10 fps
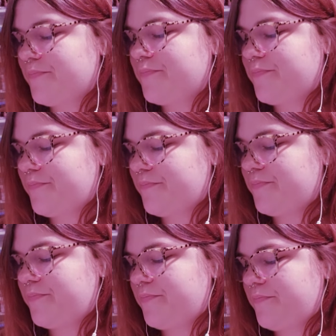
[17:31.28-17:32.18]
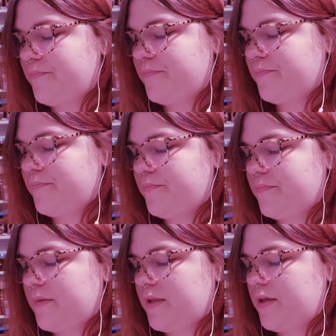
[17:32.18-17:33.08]

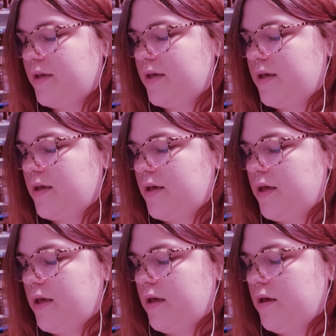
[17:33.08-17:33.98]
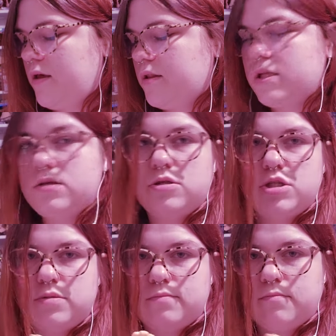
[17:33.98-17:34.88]
These are
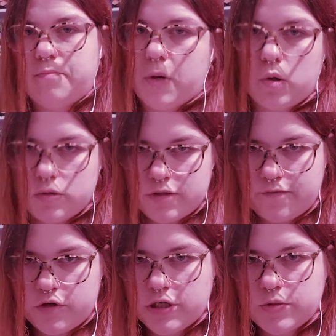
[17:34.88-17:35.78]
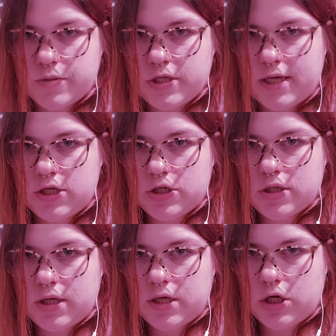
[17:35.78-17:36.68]
just modes of
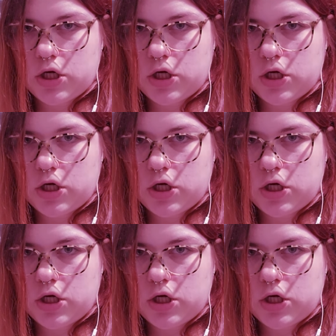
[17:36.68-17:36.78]
transportation that